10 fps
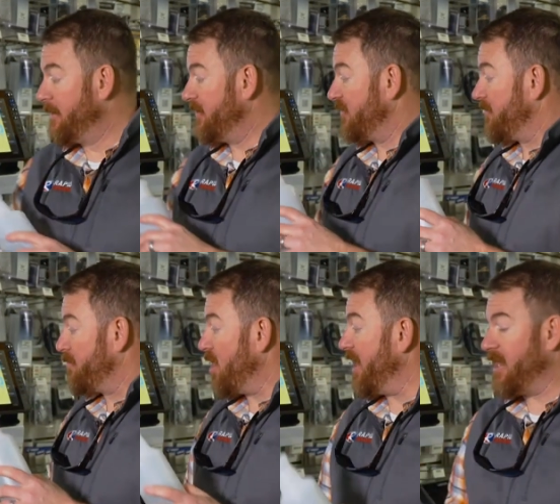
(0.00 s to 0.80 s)
Just
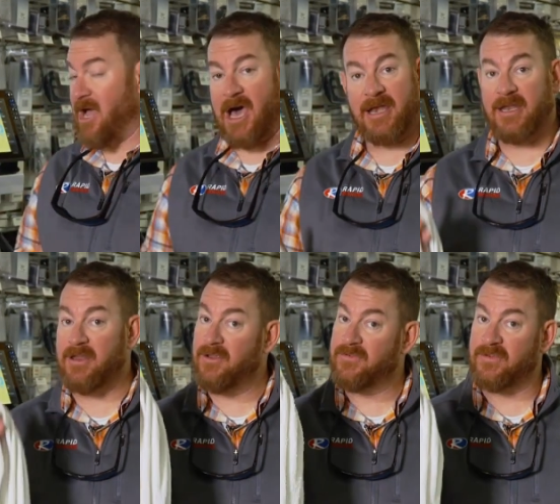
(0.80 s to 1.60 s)
spray it on
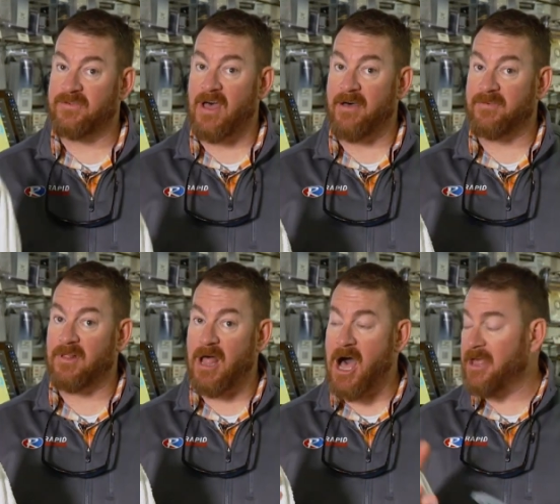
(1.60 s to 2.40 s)
and use a soft
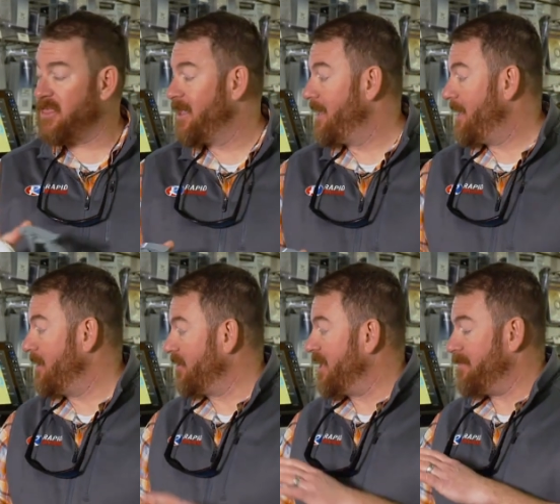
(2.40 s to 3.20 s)
cloth.
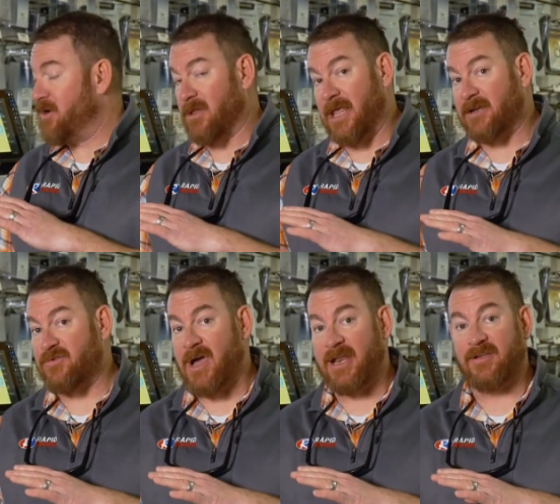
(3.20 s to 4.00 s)
It'll keep your
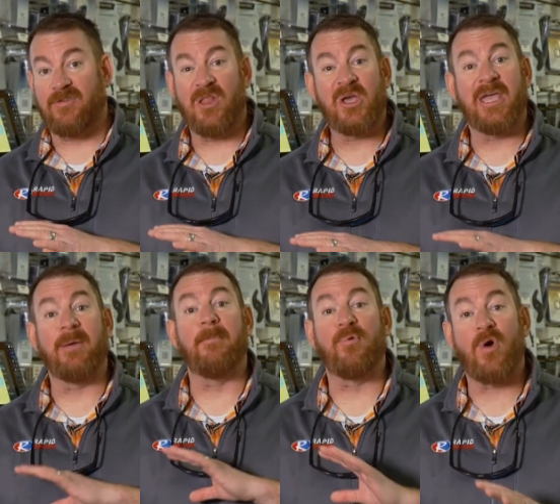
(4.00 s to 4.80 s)
electronics
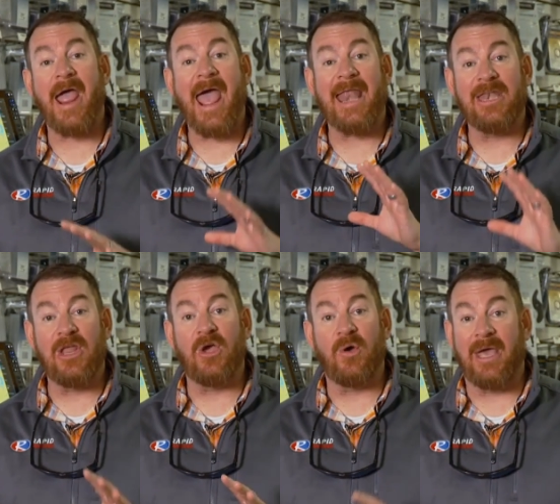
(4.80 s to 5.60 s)
looking brand
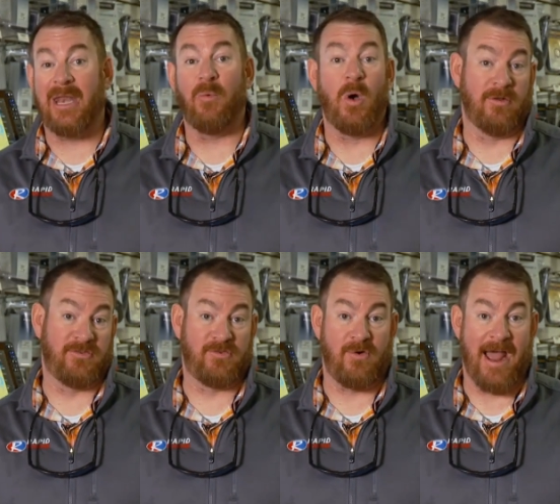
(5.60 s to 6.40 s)
new and it won't
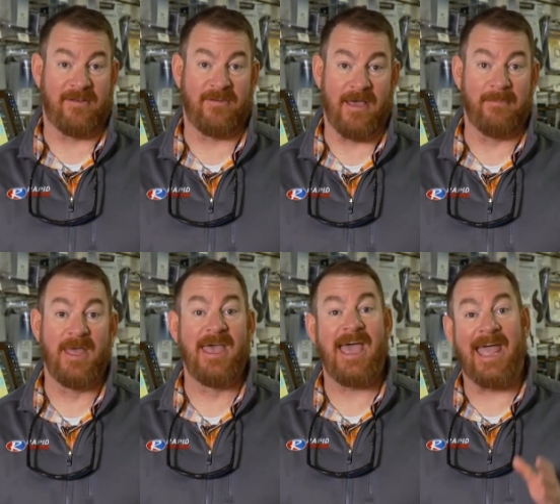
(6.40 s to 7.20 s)
scratch them.
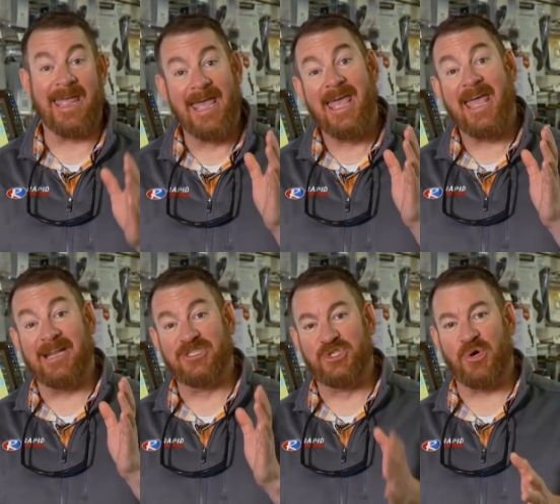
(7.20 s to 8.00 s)
Hey,
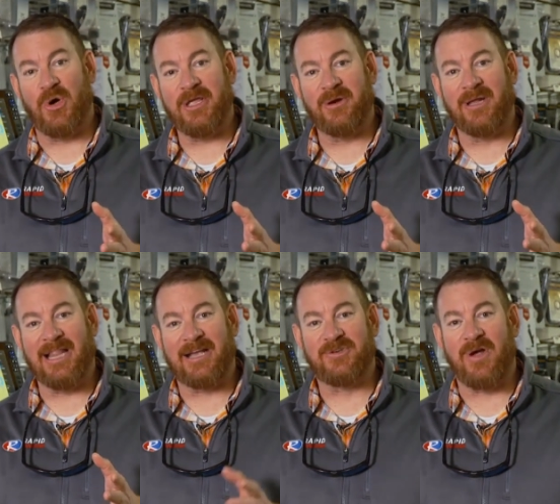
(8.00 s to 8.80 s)
enjoy your
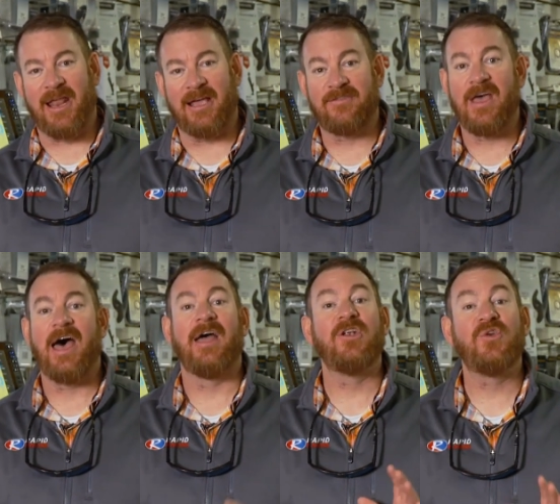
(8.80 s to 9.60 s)
electronics.
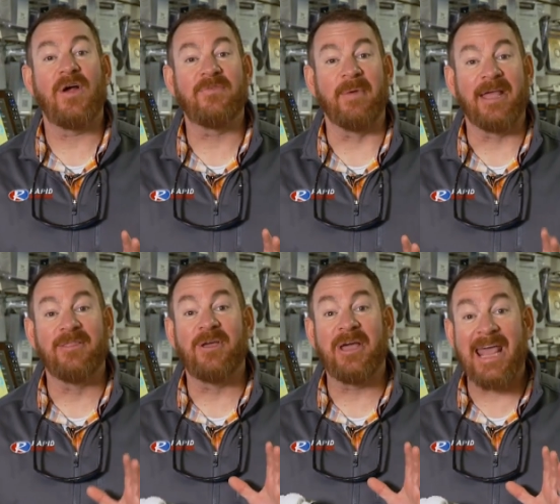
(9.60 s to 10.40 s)
Trust me,
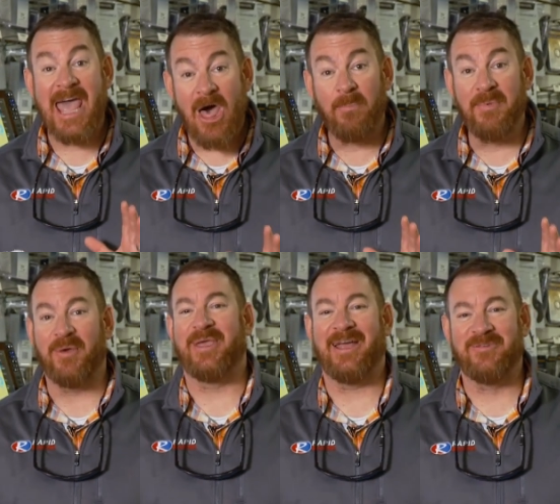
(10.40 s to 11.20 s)
they're going to help
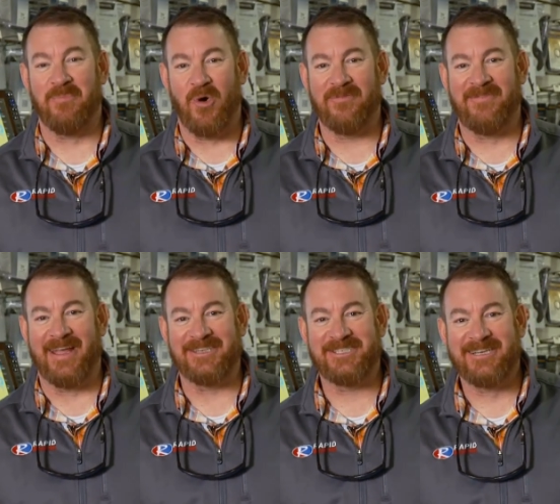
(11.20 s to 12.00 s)
you catch more
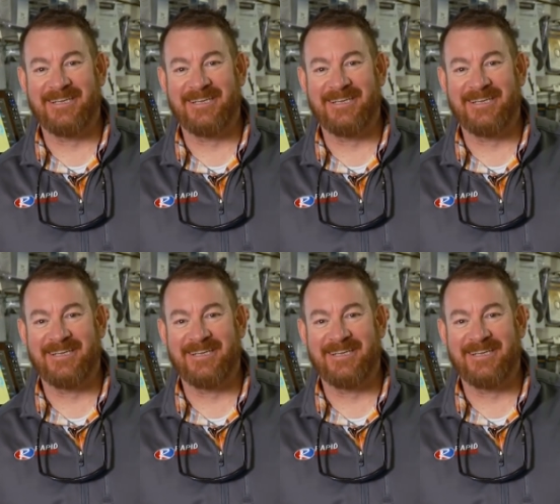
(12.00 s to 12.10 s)
fish.